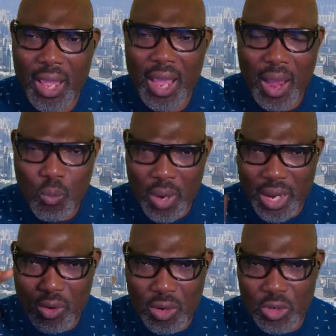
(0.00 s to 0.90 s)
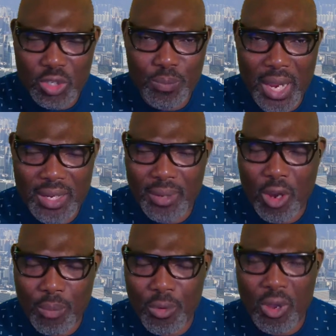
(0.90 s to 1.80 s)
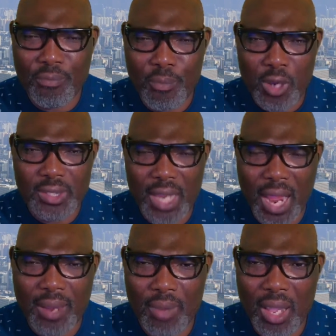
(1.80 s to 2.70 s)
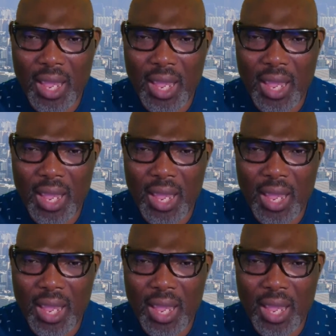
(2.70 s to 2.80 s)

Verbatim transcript: And we're going to spend a couple of more time